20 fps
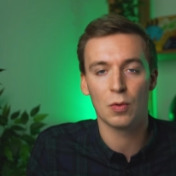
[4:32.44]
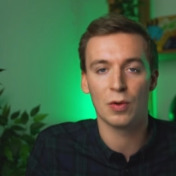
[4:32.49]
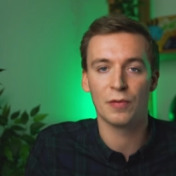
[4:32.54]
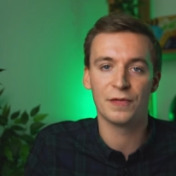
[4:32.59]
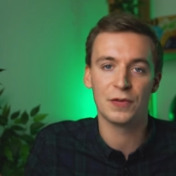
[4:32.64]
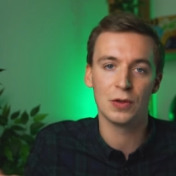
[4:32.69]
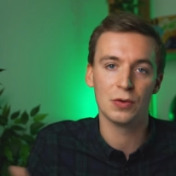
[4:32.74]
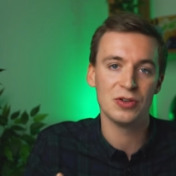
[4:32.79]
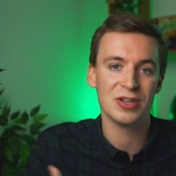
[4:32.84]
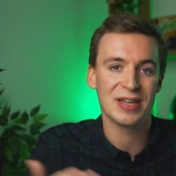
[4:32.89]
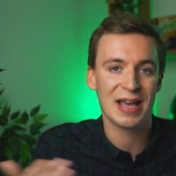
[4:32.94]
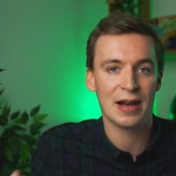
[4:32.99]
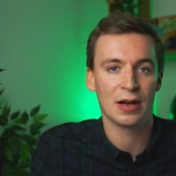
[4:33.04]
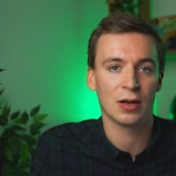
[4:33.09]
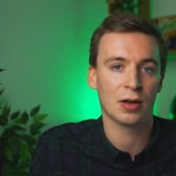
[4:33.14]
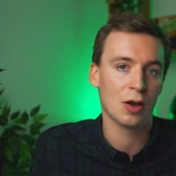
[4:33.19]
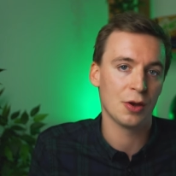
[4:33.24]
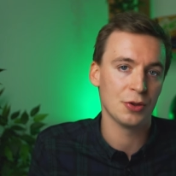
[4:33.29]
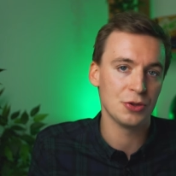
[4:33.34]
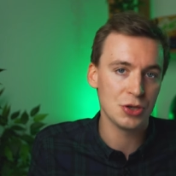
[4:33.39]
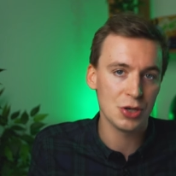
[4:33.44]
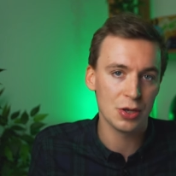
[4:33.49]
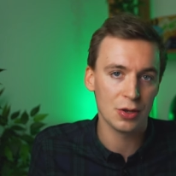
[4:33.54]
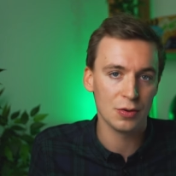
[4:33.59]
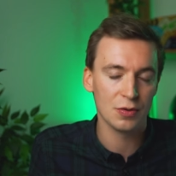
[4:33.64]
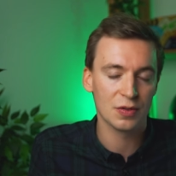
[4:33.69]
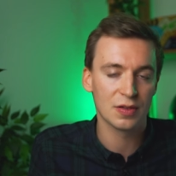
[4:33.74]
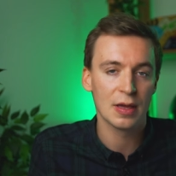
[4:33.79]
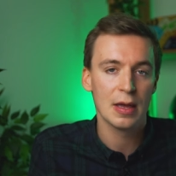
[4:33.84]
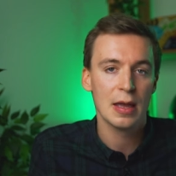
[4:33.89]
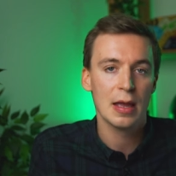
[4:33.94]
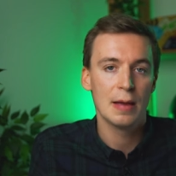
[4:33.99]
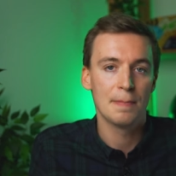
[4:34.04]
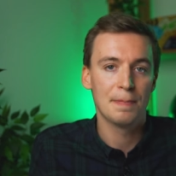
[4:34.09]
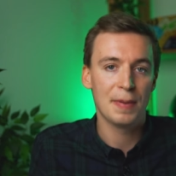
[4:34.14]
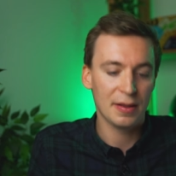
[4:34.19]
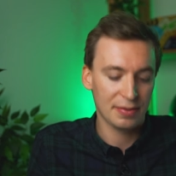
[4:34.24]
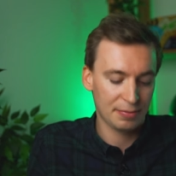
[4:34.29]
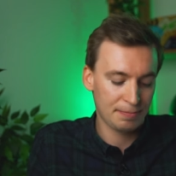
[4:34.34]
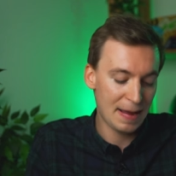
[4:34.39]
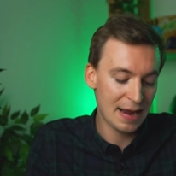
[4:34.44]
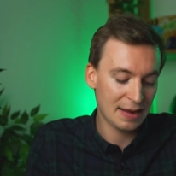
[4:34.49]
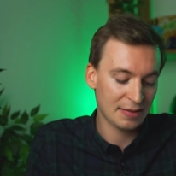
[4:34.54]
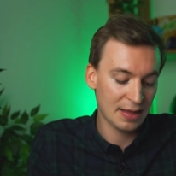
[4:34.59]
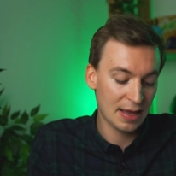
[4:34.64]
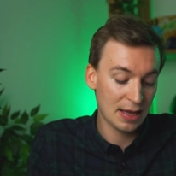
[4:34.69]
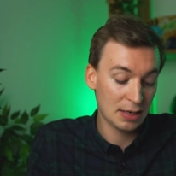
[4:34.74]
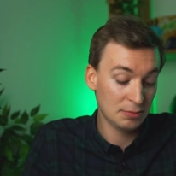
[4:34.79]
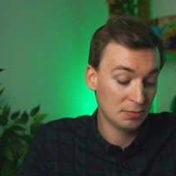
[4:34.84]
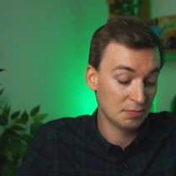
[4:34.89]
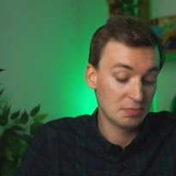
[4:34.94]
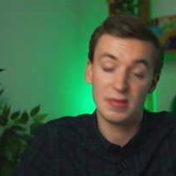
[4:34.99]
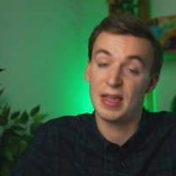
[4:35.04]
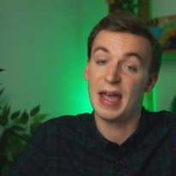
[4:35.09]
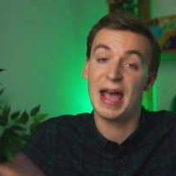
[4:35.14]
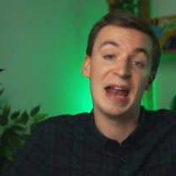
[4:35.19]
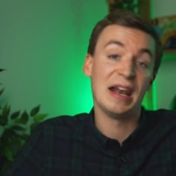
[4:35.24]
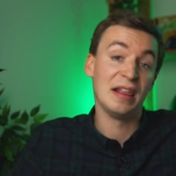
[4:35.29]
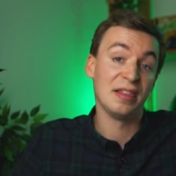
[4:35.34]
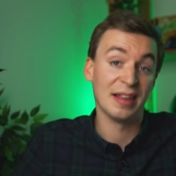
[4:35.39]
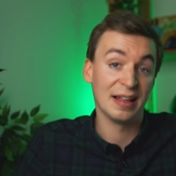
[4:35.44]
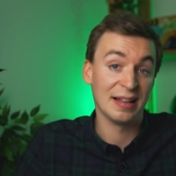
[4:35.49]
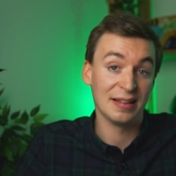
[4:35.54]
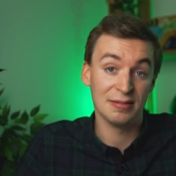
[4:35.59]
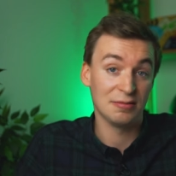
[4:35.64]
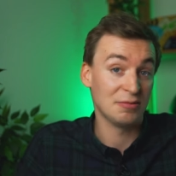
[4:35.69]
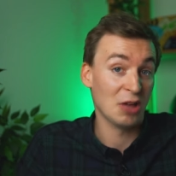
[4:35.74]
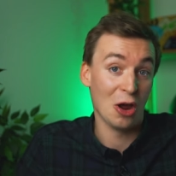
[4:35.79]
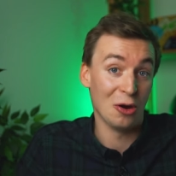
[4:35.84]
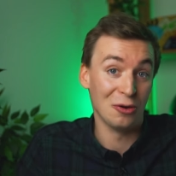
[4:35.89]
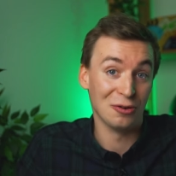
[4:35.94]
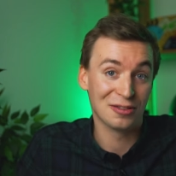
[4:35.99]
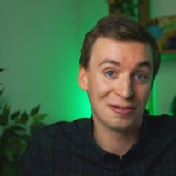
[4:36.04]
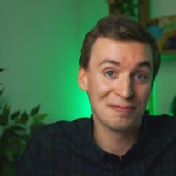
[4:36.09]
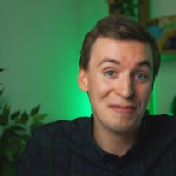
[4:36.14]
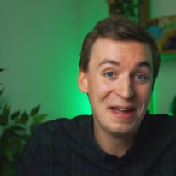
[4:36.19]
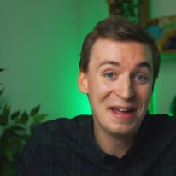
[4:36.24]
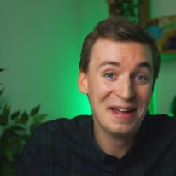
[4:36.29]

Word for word: of what fuel you can and can't use, but back then, anything goes.